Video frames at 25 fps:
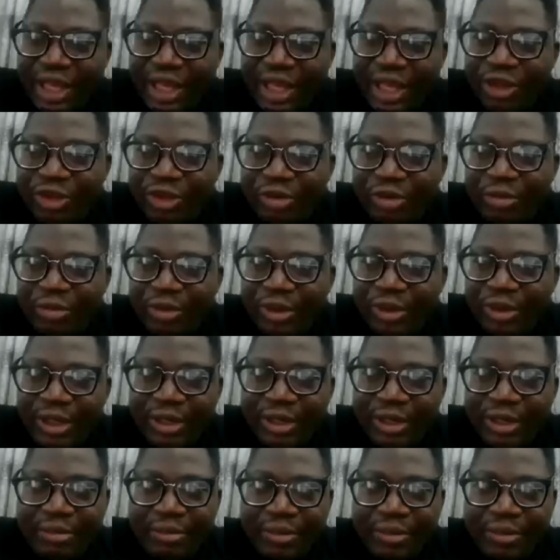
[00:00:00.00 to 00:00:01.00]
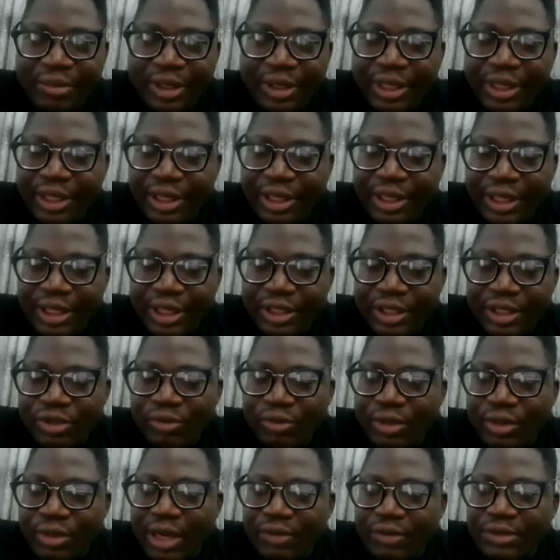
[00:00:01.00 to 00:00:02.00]
you. Okay, so
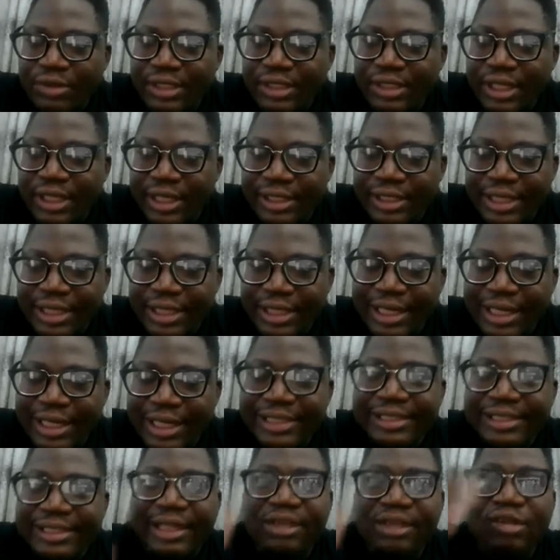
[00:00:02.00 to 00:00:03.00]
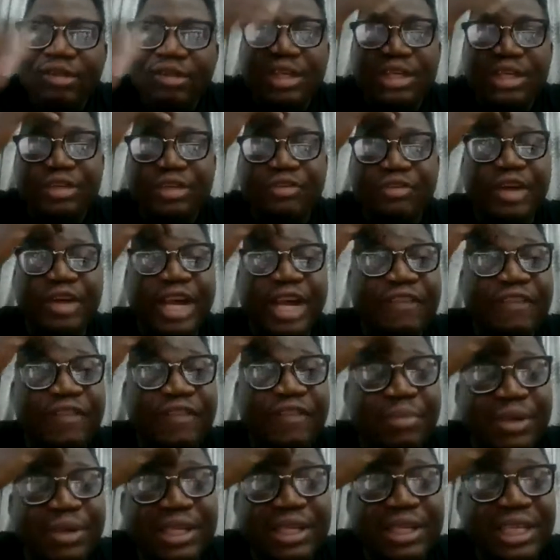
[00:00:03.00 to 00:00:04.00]
what I would say is that there is technology for
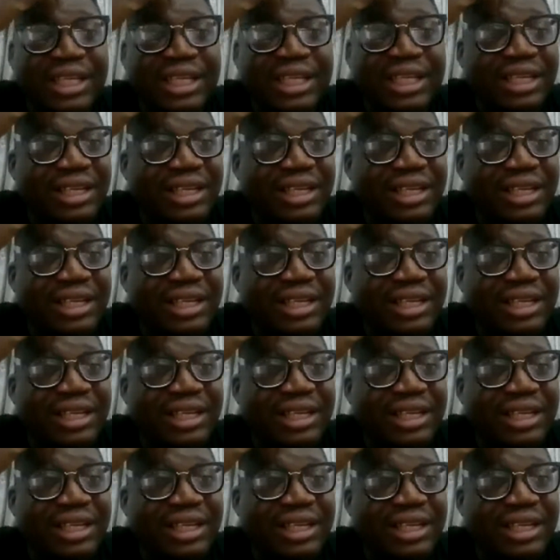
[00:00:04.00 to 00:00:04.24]
everybody